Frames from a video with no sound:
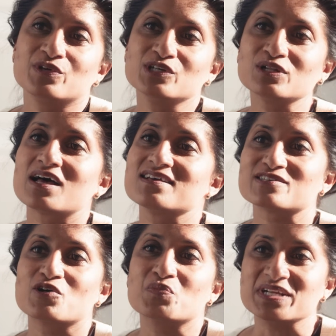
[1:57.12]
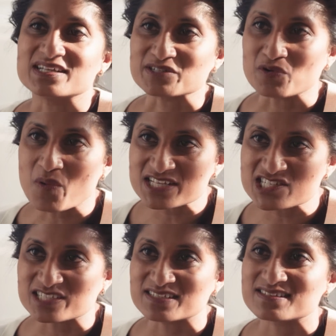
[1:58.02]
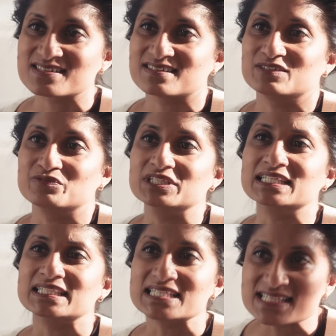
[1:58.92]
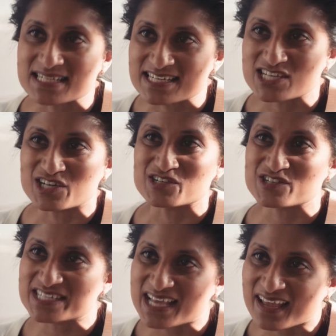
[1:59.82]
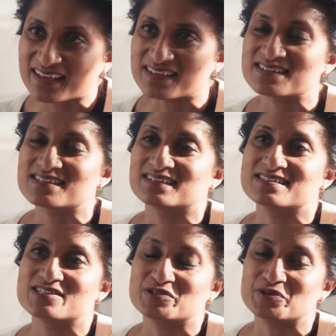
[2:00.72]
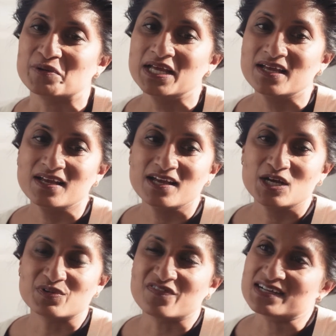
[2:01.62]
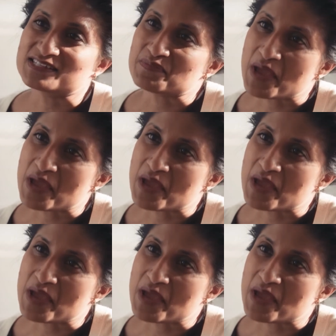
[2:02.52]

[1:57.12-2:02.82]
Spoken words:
Utilizing open-ended questions and really listening to understand and to provide some